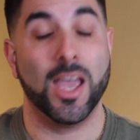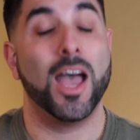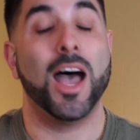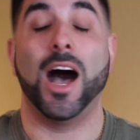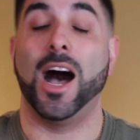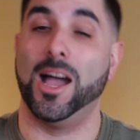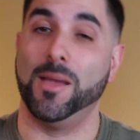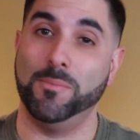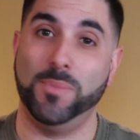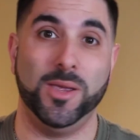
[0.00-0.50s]

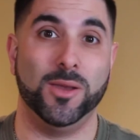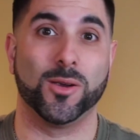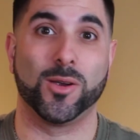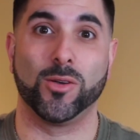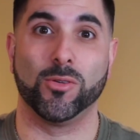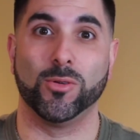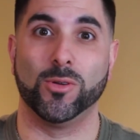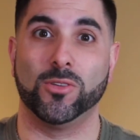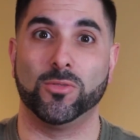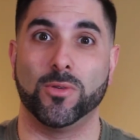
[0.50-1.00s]
I'm Peter
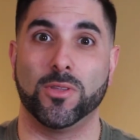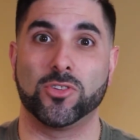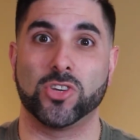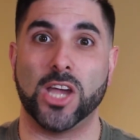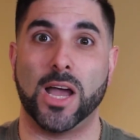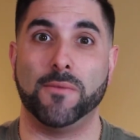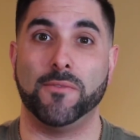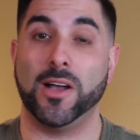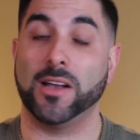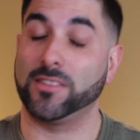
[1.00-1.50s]
Karunas with
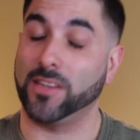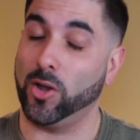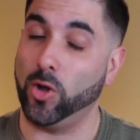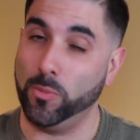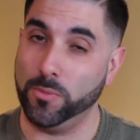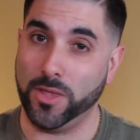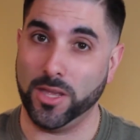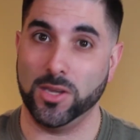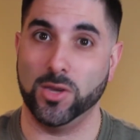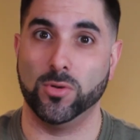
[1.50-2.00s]
shopVOX. I
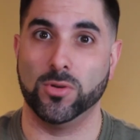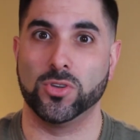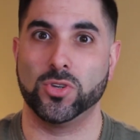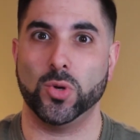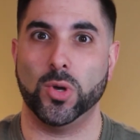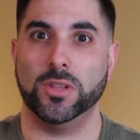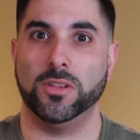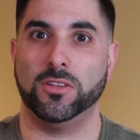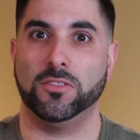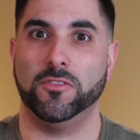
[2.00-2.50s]
hope that you
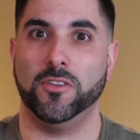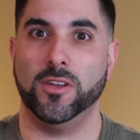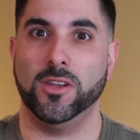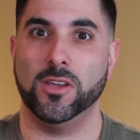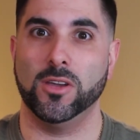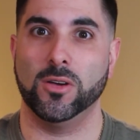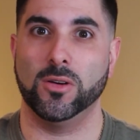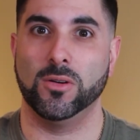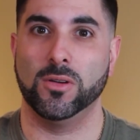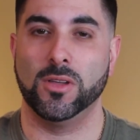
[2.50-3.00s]
enjoyed this
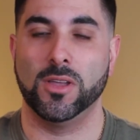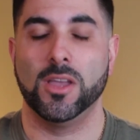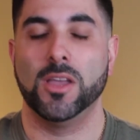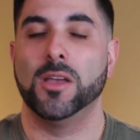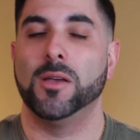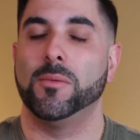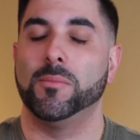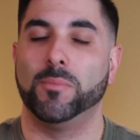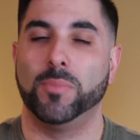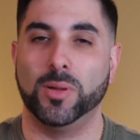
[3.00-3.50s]
video.
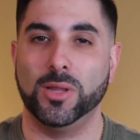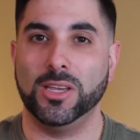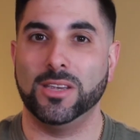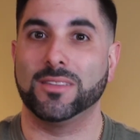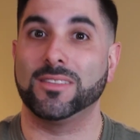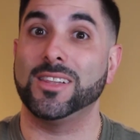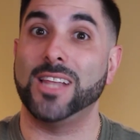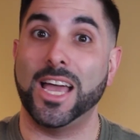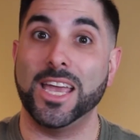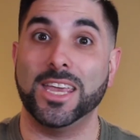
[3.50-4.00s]

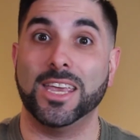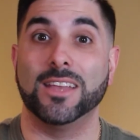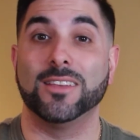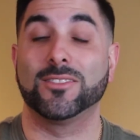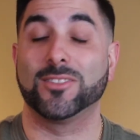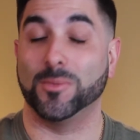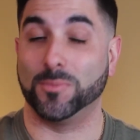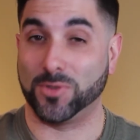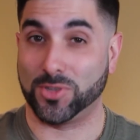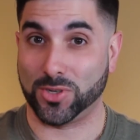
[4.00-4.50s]
Please like and
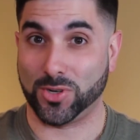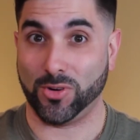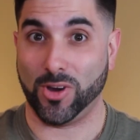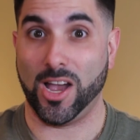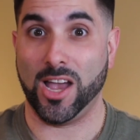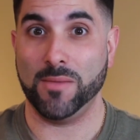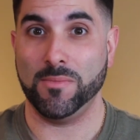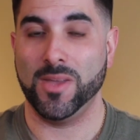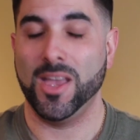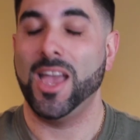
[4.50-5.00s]

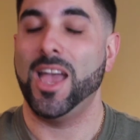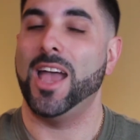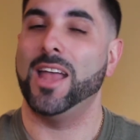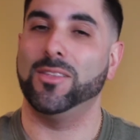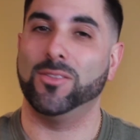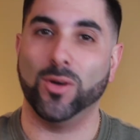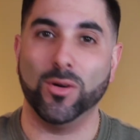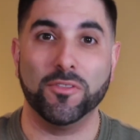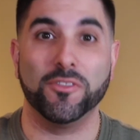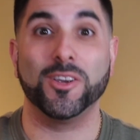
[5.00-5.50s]
subscribe, and
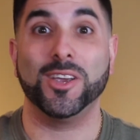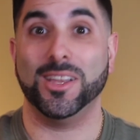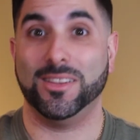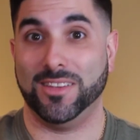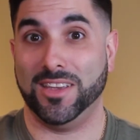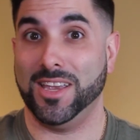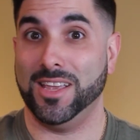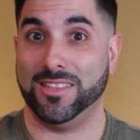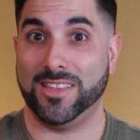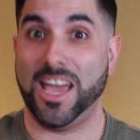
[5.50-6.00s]
don't forget to
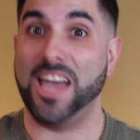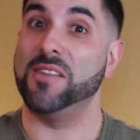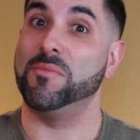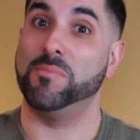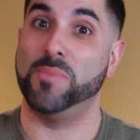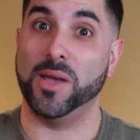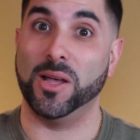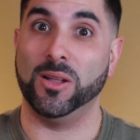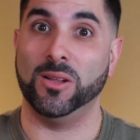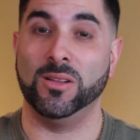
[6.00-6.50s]
hit that
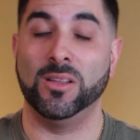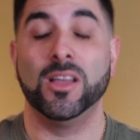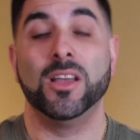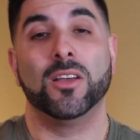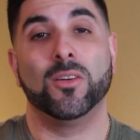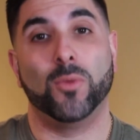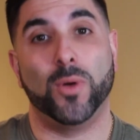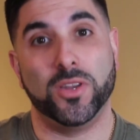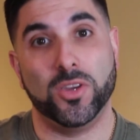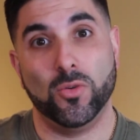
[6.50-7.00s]
bell
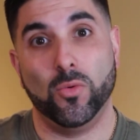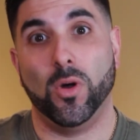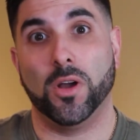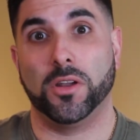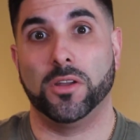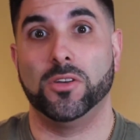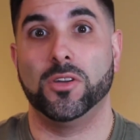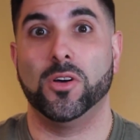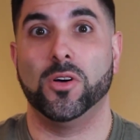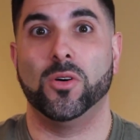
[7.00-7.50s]
when you want
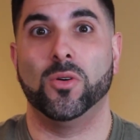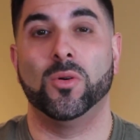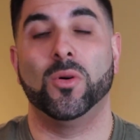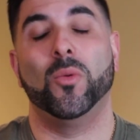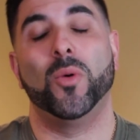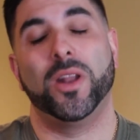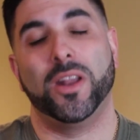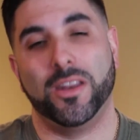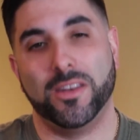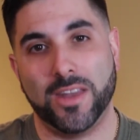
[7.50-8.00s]
to know
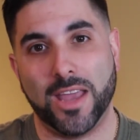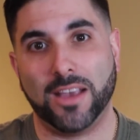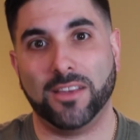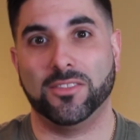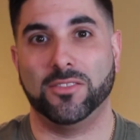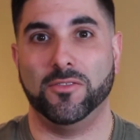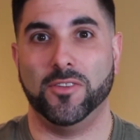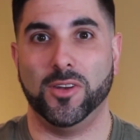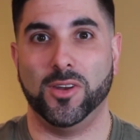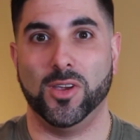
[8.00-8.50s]
when a
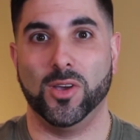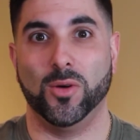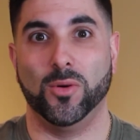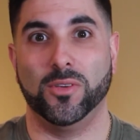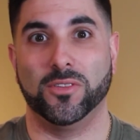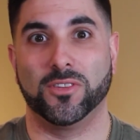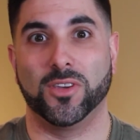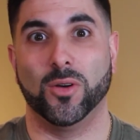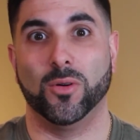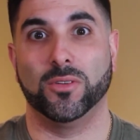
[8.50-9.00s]
next video
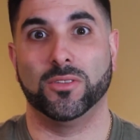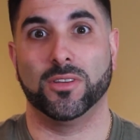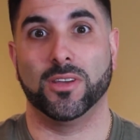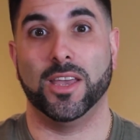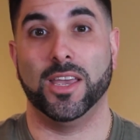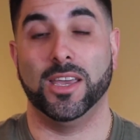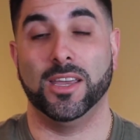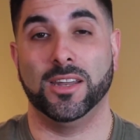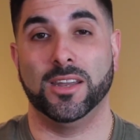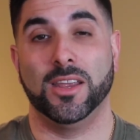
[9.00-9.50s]
is going to
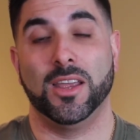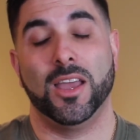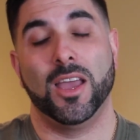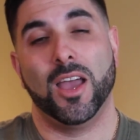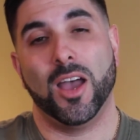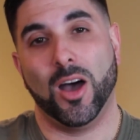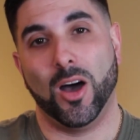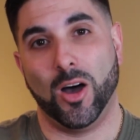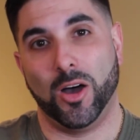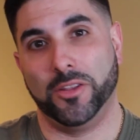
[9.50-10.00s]
hit
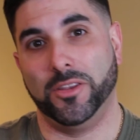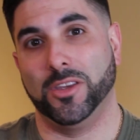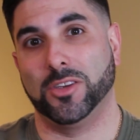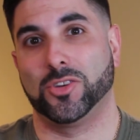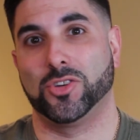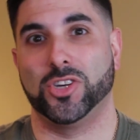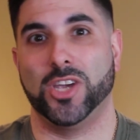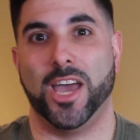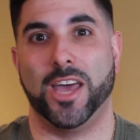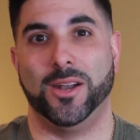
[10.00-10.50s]
on this
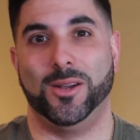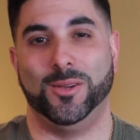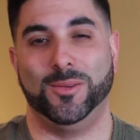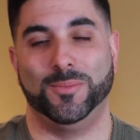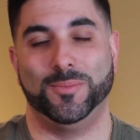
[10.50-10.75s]
channel.